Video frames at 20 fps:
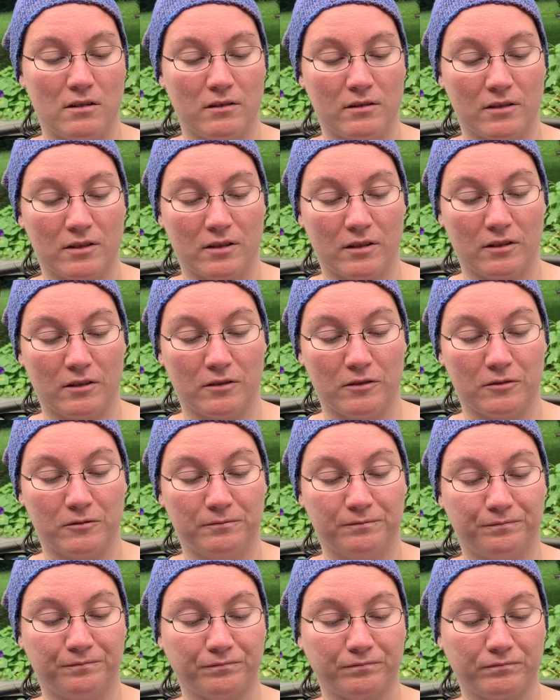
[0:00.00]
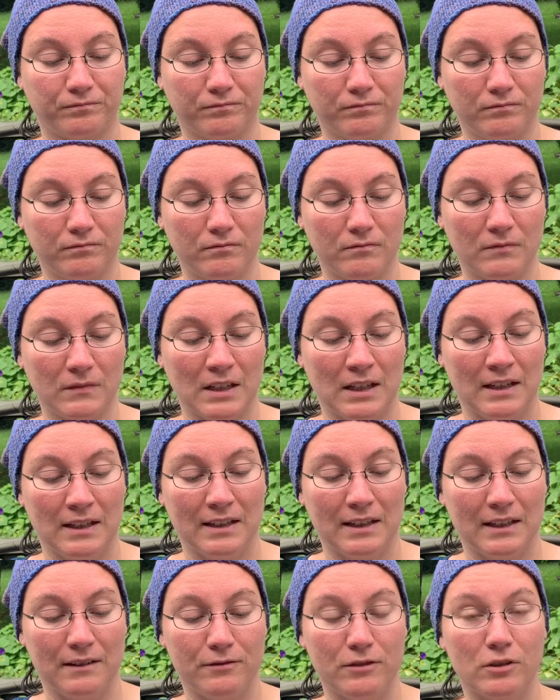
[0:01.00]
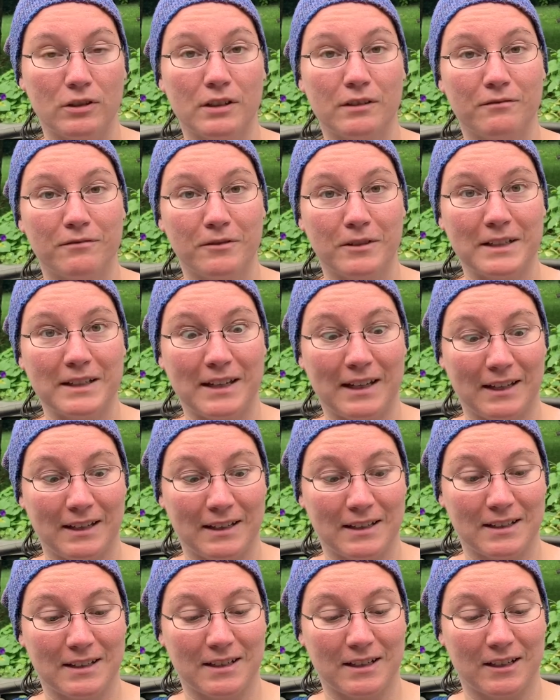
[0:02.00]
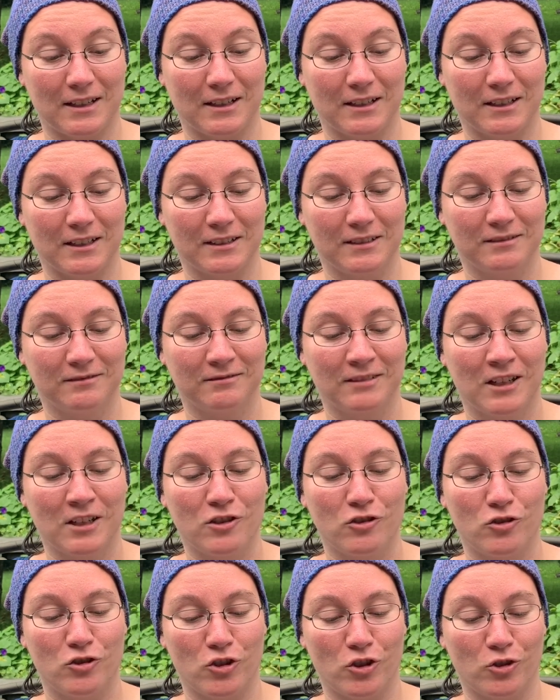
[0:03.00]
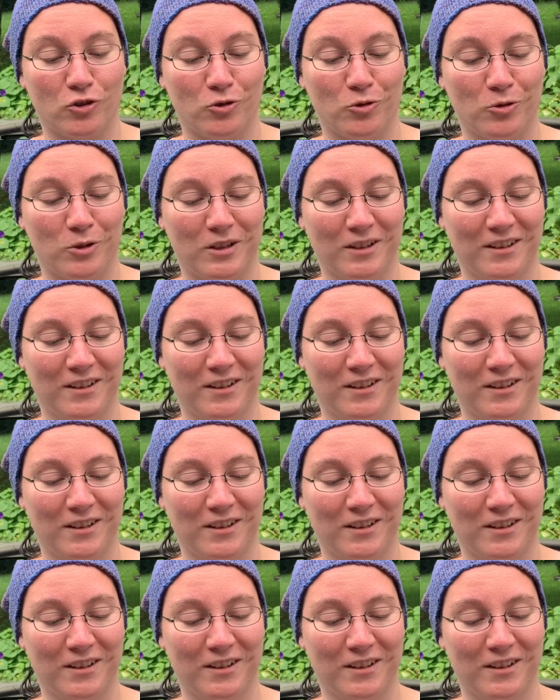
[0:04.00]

So if you can avoid getting stung, do.